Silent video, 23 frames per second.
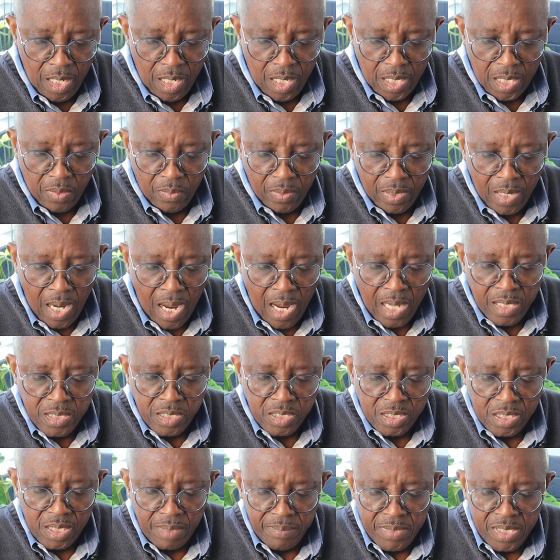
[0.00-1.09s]
Now, God
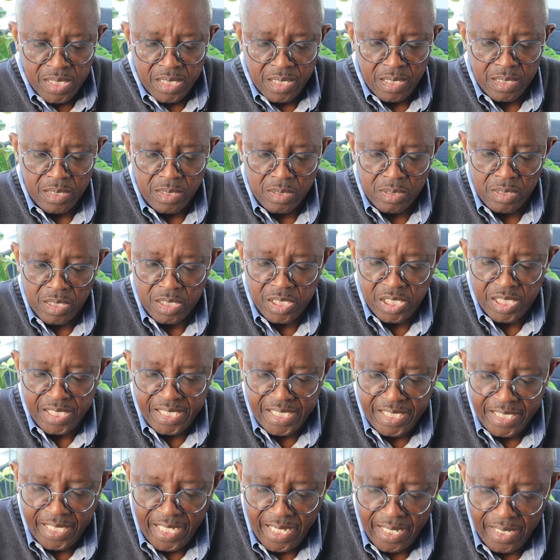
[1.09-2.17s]
summons us to
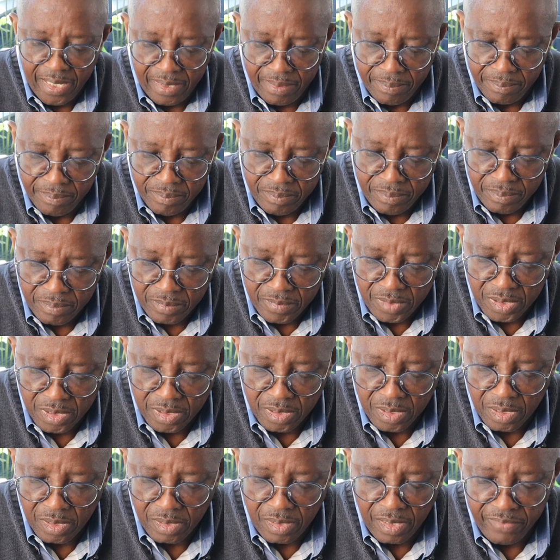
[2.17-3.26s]
seek Him,
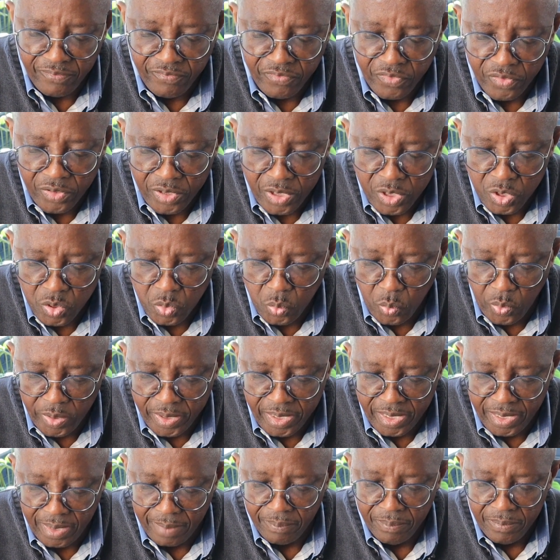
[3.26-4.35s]
to converse
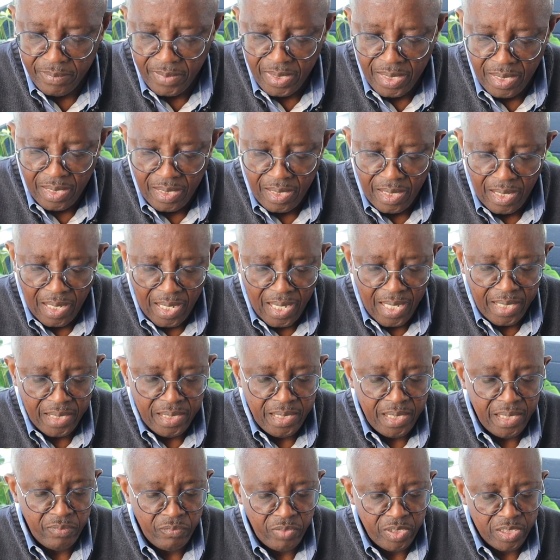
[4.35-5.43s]
with Him, and
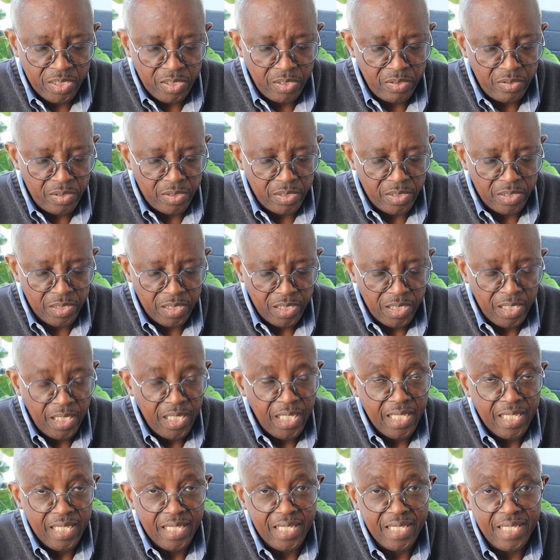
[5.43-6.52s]
in return,
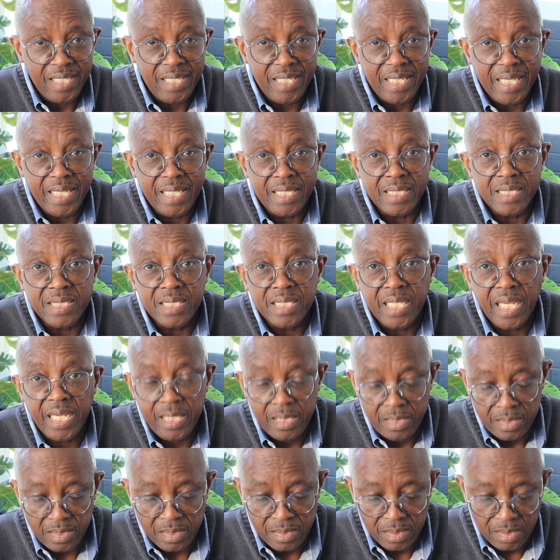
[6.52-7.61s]
He
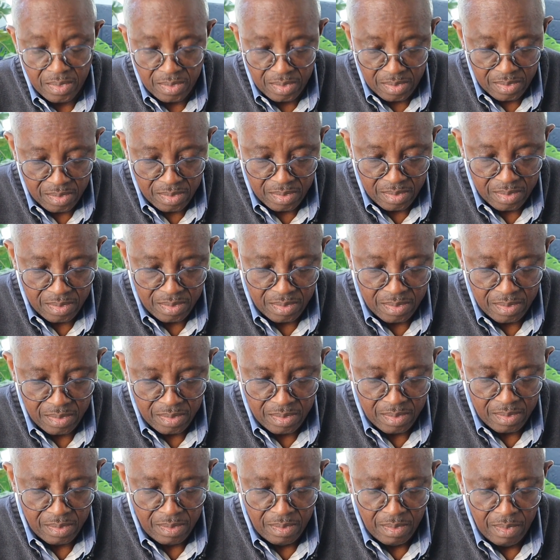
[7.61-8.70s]
intends
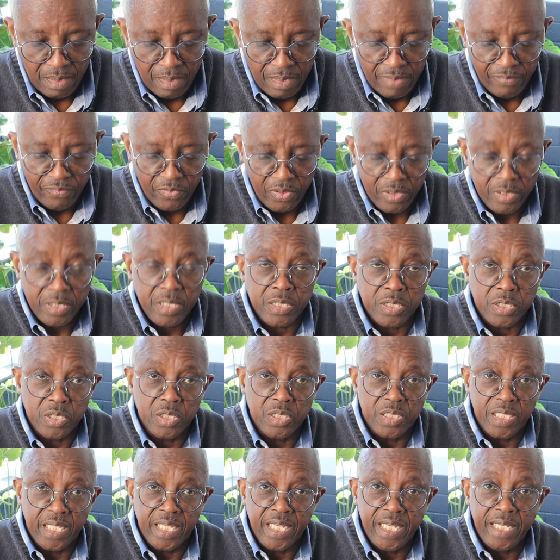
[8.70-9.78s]
for us
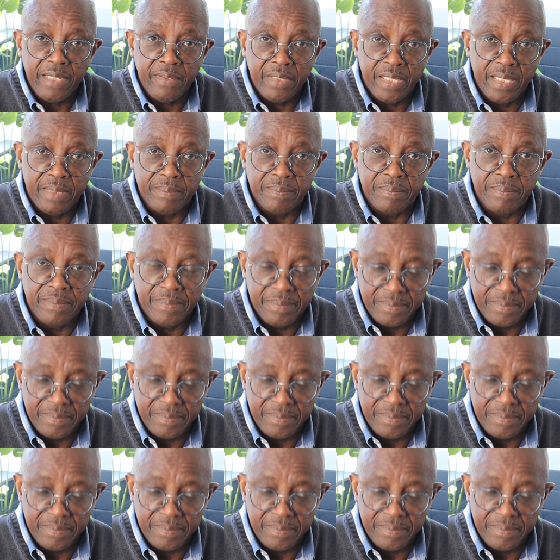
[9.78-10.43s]
to hear Him.